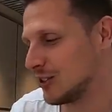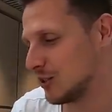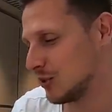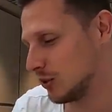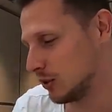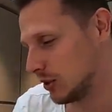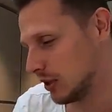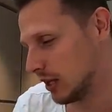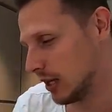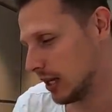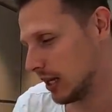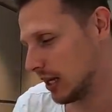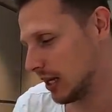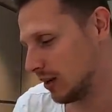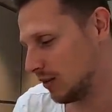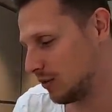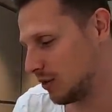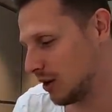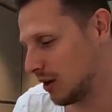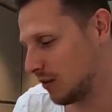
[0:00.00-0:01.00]
So
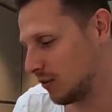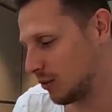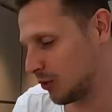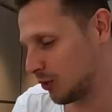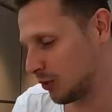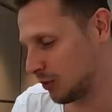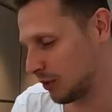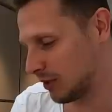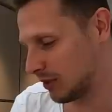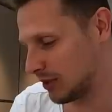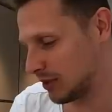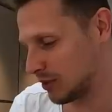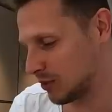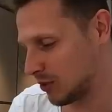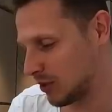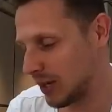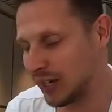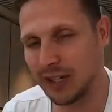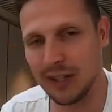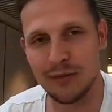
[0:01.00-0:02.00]
if you're ever
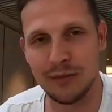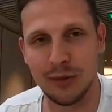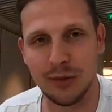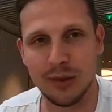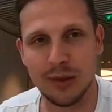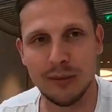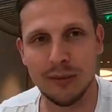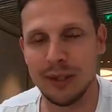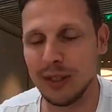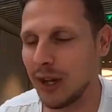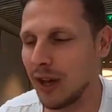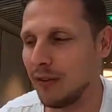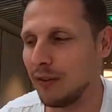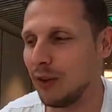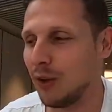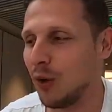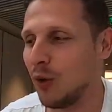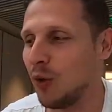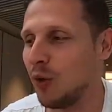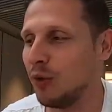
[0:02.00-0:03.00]
disconnected for a little bit, have a
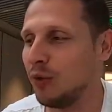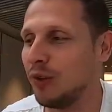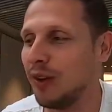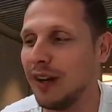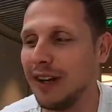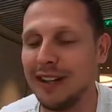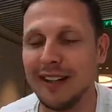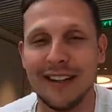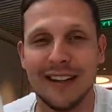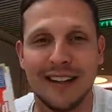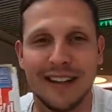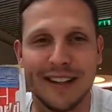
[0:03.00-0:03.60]
long haul flight,